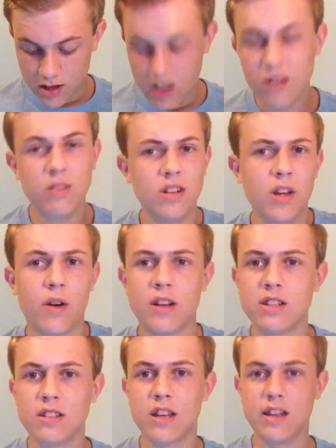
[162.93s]
I don't know, I
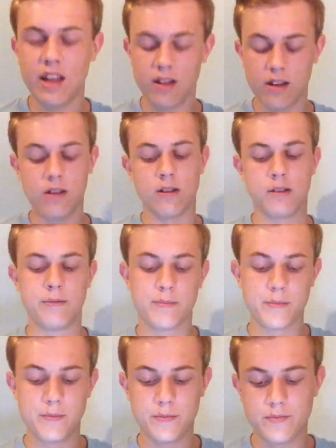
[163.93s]
just like that color.
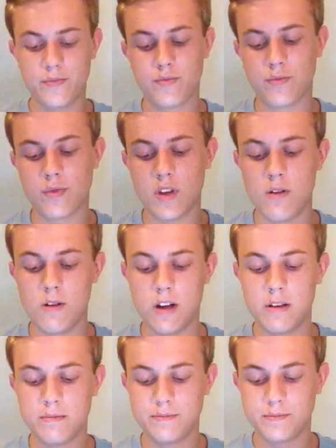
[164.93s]
Alright.